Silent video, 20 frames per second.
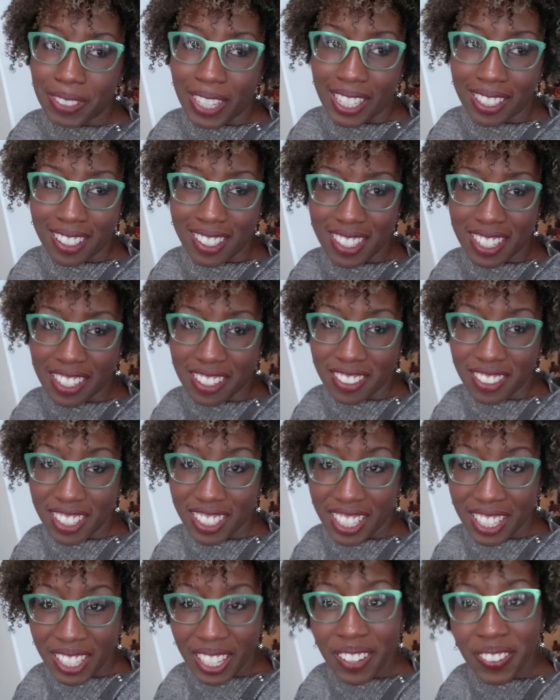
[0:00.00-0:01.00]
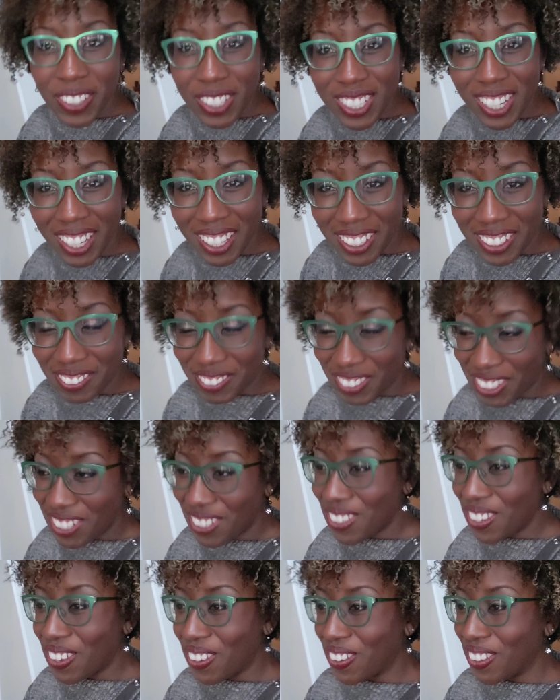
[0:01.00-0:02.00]
come down the stairs, and they came to check on me.
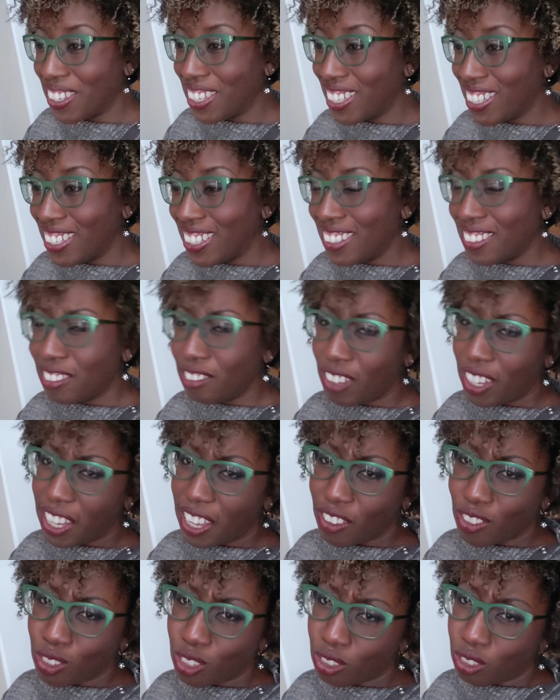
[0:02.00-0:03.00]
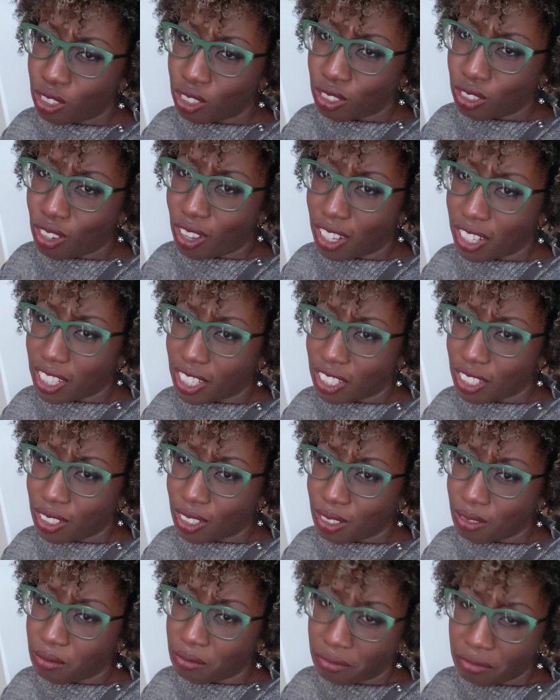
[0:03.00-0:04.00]
So I have such good
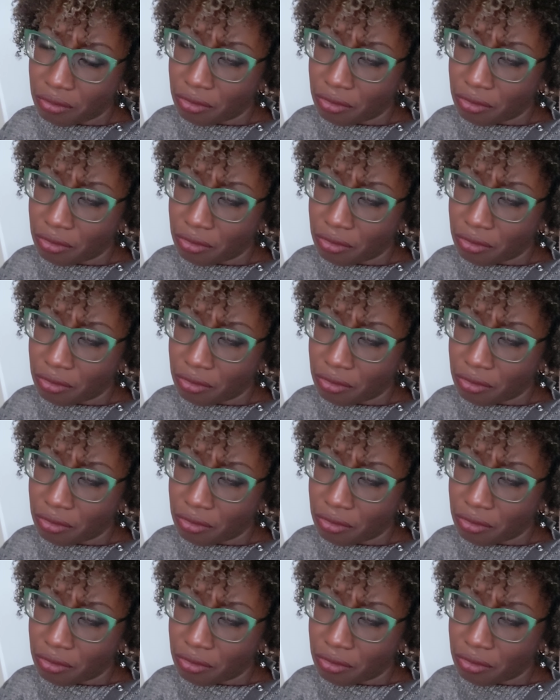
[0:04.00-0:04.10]
doggies.